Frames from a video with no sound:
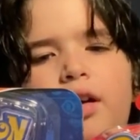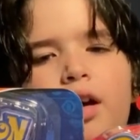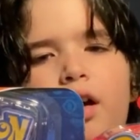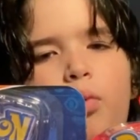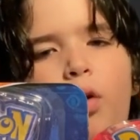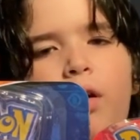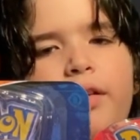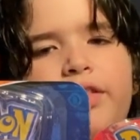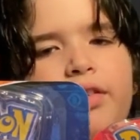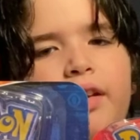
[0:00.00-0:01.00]

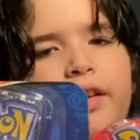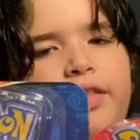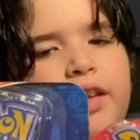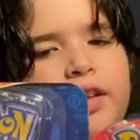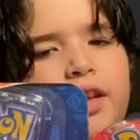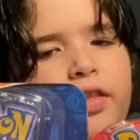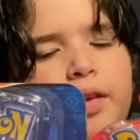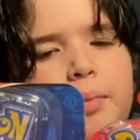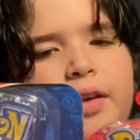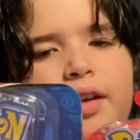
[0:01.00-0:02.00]
worries or anything.
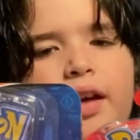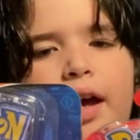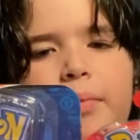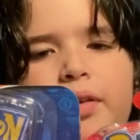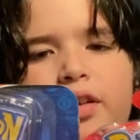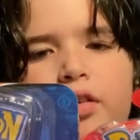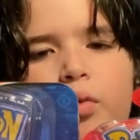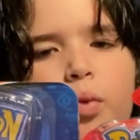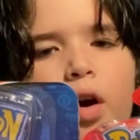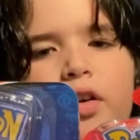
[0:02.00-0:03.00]
Nothing big happened.
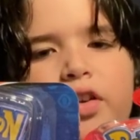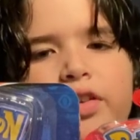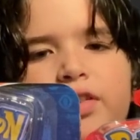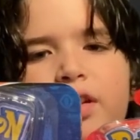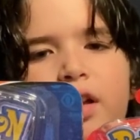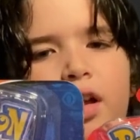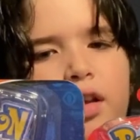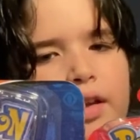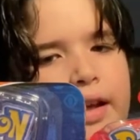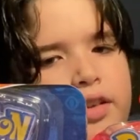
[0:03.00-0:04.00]
We're just
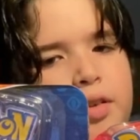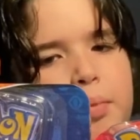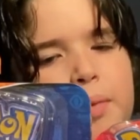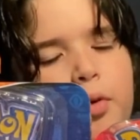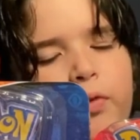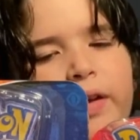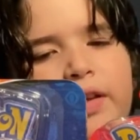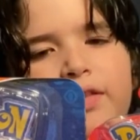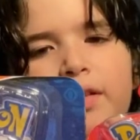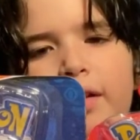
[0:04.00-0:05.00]
letting some people
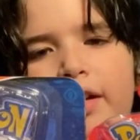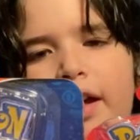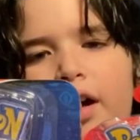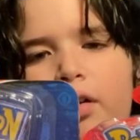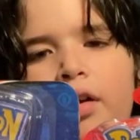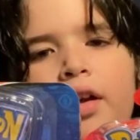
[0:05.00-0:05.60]
fix it right now.